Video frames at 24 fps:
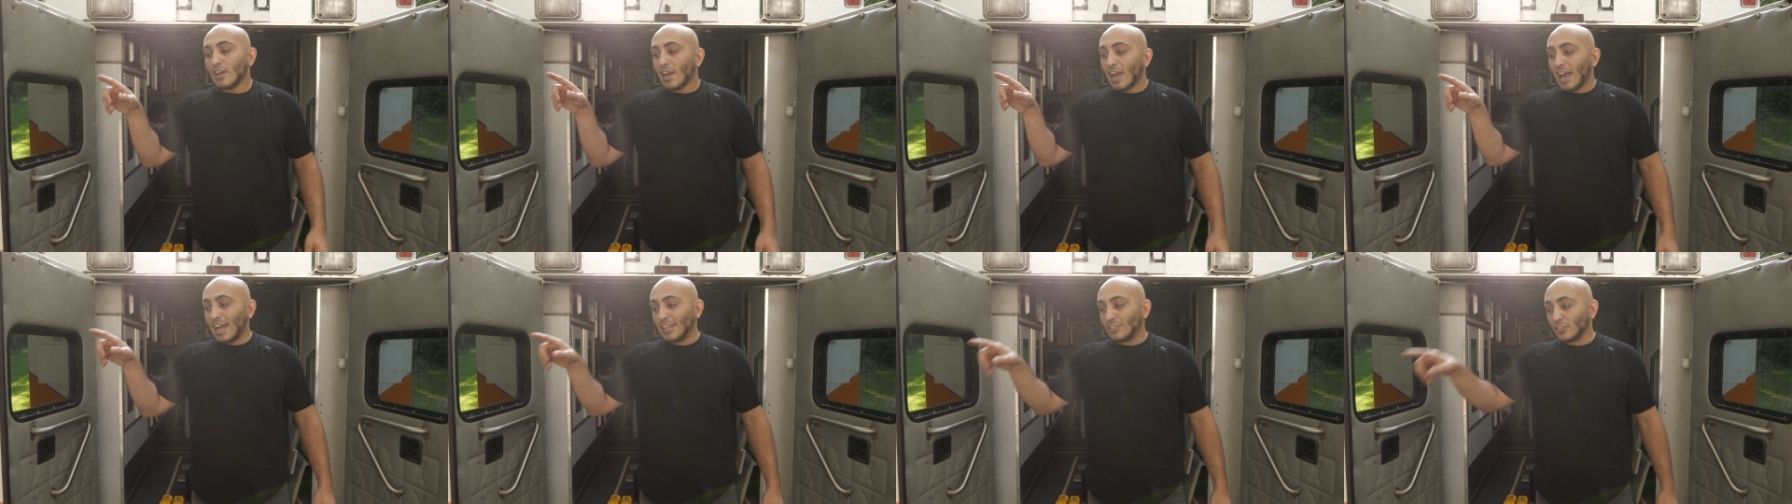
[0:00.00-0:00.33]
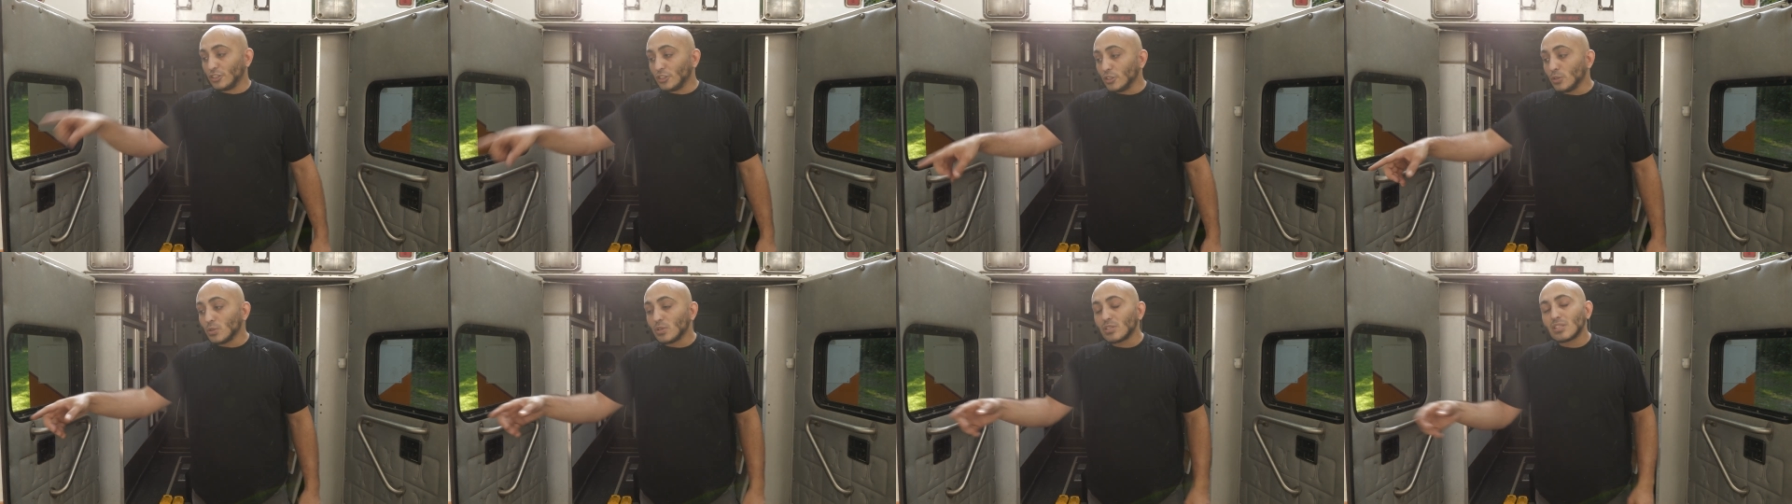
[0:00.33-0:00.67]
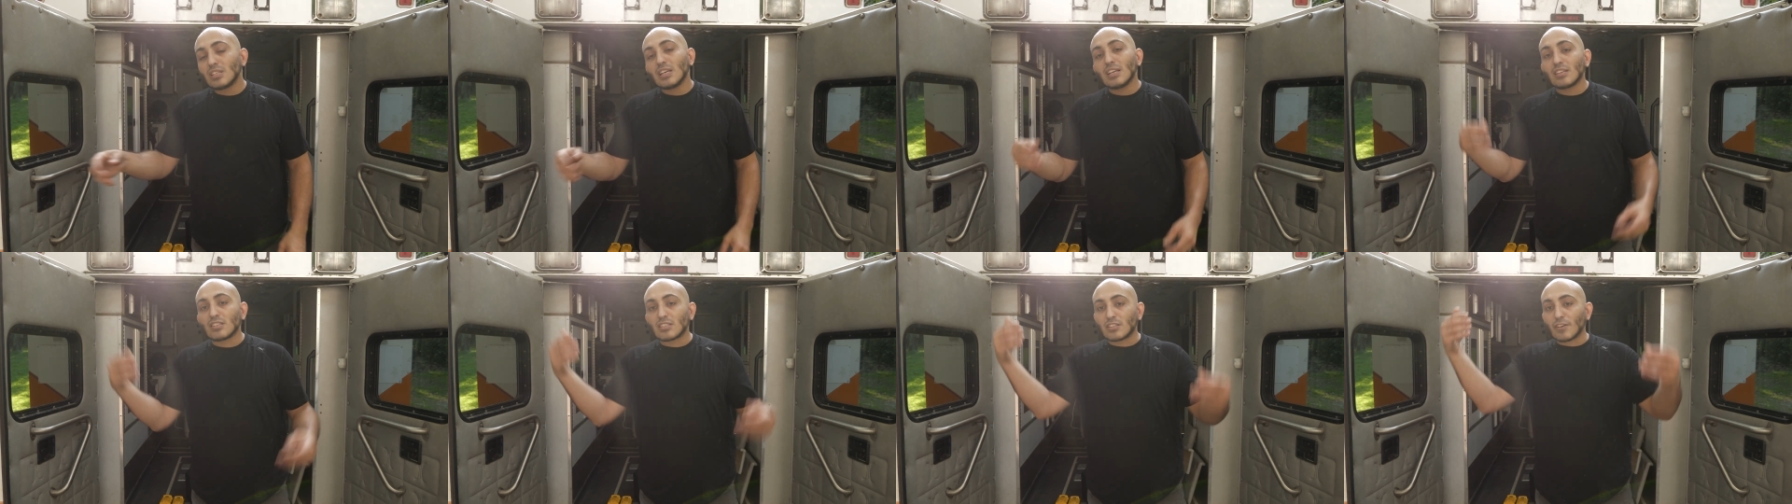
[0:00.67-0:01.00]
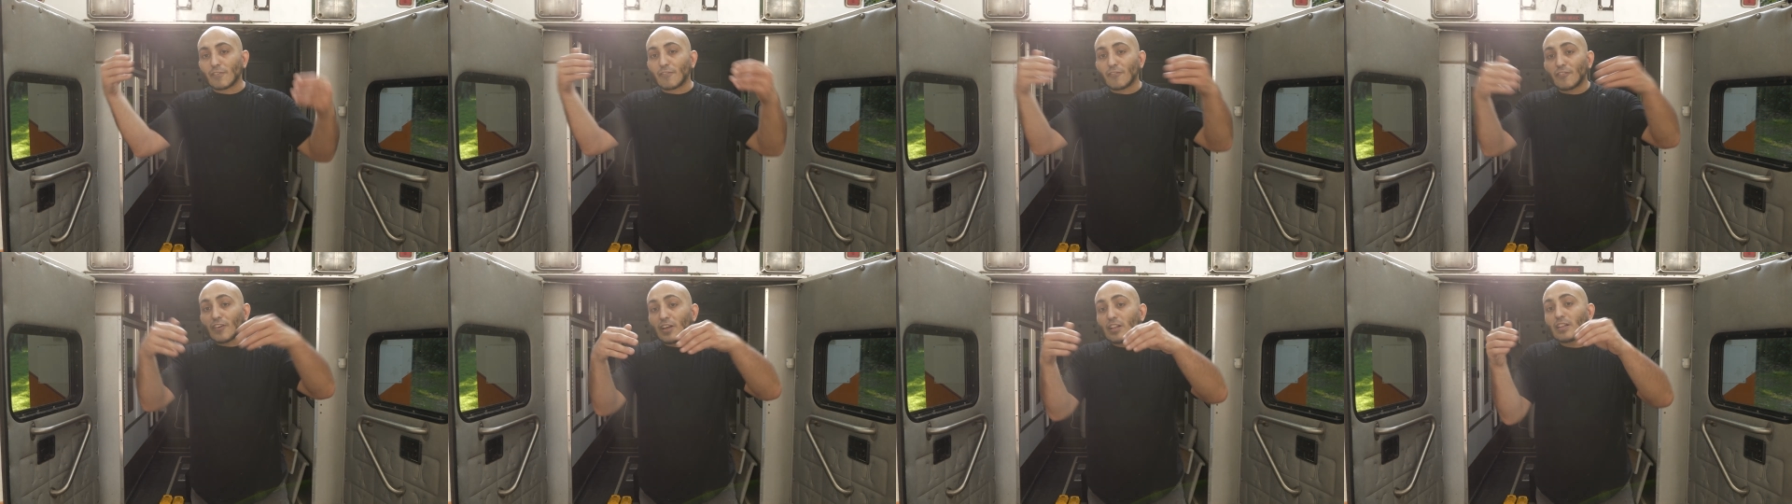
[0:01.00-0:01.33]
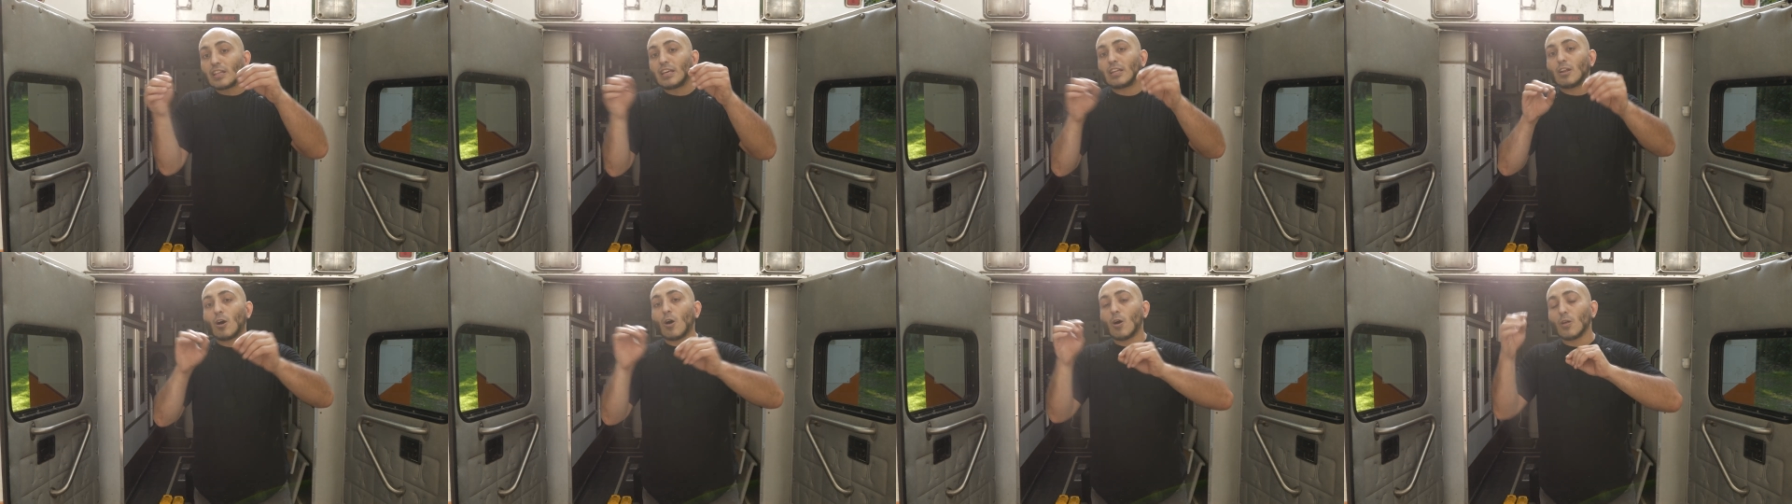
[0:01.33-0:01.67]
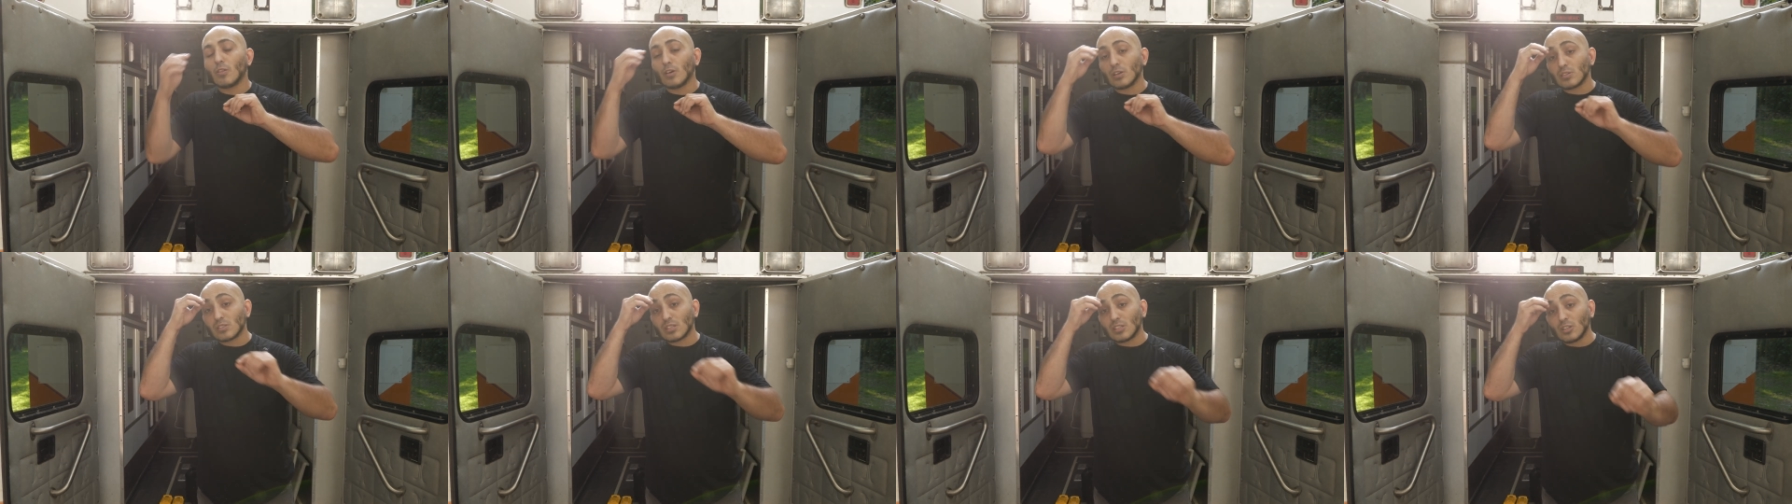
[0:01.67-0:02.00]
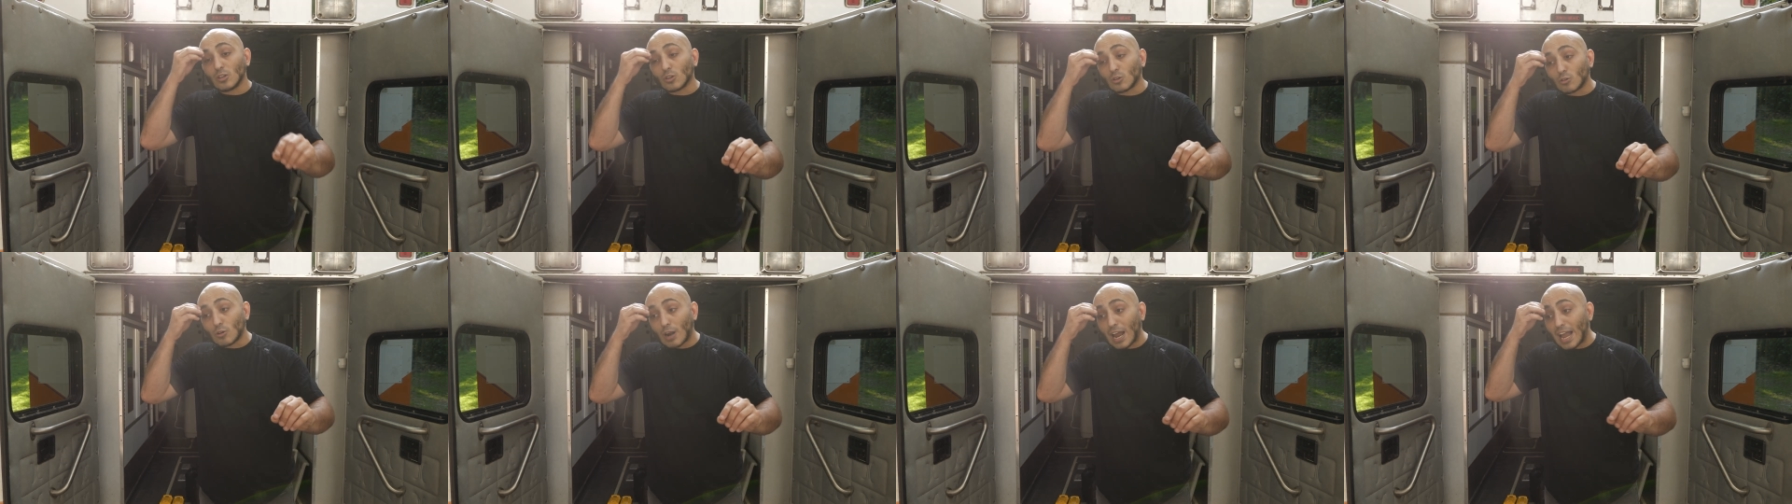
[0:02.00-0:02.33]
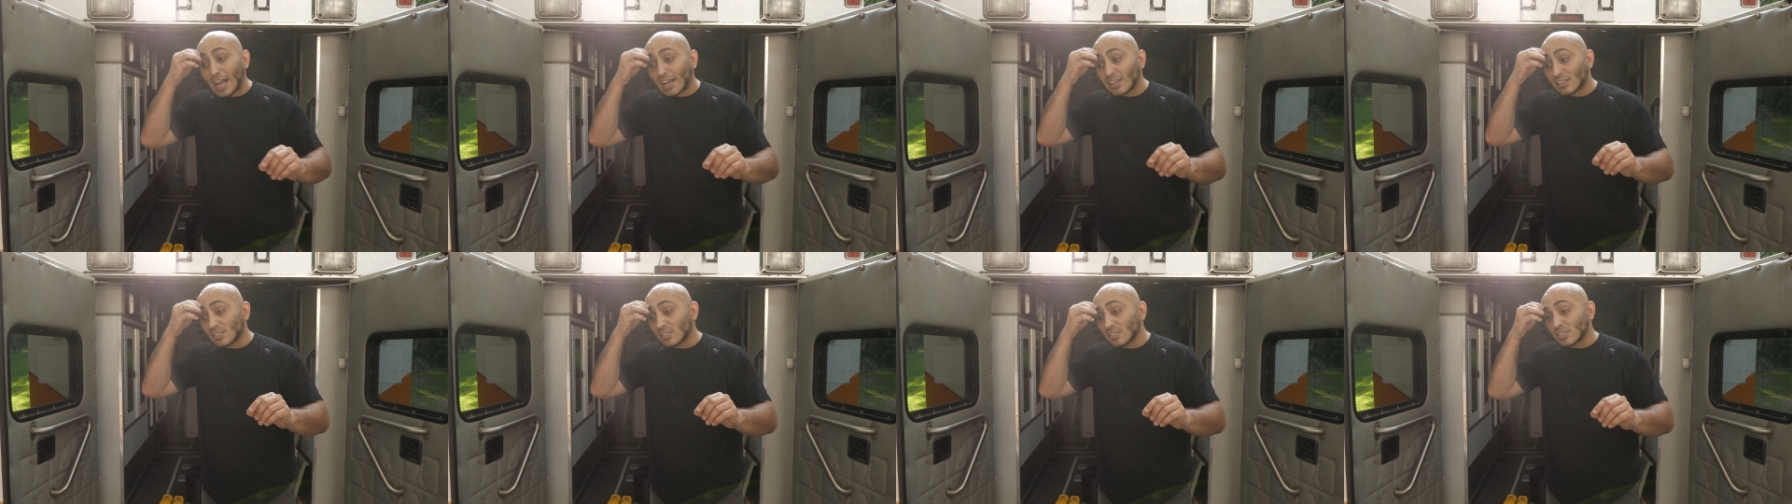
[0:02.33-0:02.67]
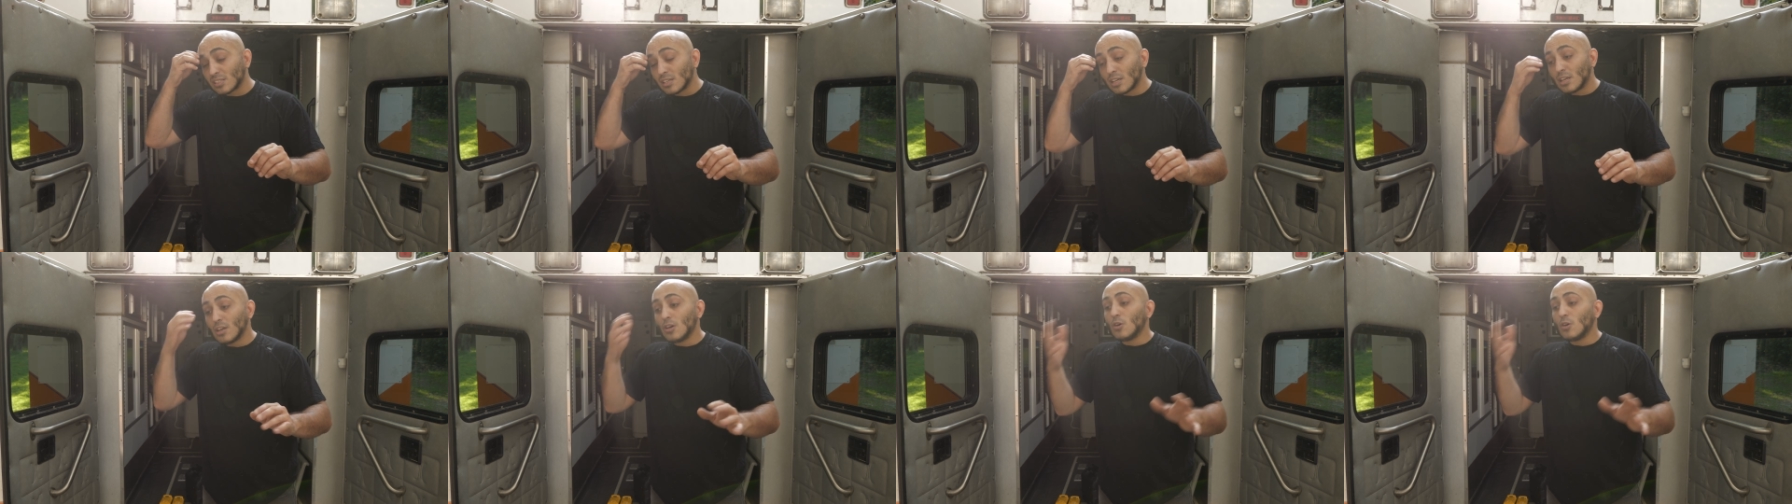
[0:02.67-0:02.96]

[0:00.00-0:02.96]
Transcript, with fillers: and use this to fill in all those little cracks